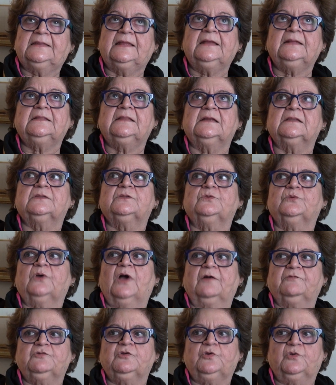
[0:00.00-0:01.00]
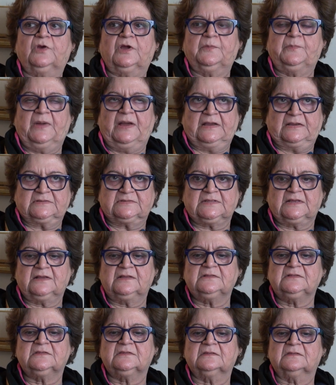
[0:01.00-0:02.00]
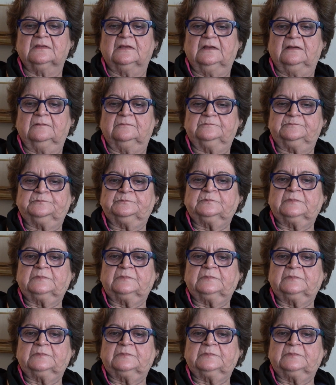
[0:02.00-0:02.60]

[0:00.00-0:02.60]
I think that you have to look at Pakistan's